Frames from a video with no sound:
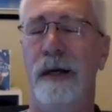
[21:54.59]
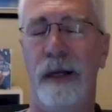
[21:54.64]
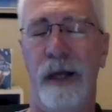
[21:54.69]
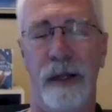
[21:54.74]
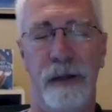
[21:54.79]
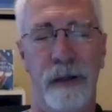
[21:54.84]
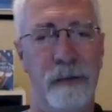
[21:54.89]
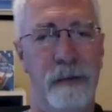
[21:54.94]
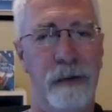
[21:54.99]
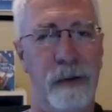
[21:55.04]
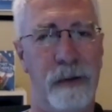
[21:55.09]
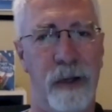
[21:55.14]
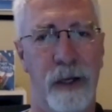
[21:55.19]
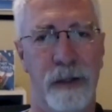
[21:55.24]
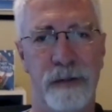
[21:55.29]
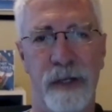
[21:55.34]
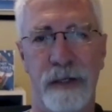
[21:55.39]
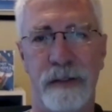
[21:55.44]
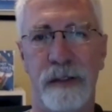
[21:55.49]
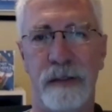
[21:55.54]
And
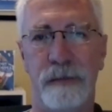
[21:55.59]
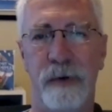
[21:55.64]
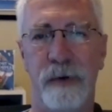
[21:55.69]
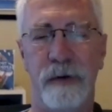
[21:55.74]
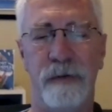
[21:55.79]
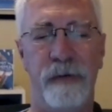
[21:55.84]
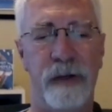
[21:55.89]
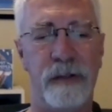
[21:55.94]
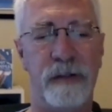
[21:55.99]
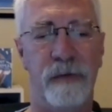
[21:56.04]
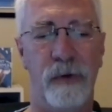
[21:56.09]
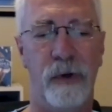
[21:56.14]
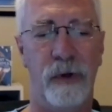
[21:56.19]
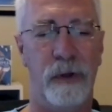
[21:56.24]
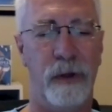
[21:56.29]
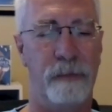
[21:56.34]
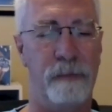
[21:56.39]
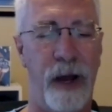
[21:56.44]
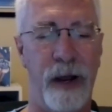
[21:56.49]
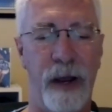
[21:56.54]
Texas Book
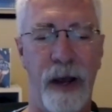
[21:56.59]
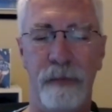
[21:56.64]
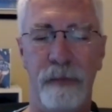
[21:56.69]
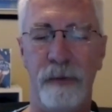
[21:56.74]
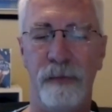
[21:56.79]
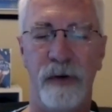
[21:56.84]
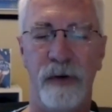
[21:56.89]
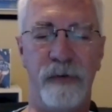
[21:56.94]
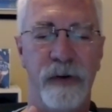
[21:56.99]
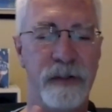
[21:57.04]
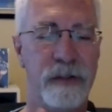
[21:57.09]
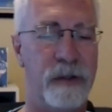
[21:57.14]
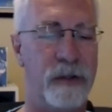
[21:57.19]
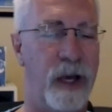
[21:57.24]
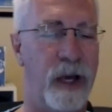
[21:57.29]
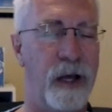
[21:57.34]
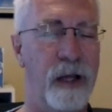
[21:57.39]
Festival, the Miami Book Festival,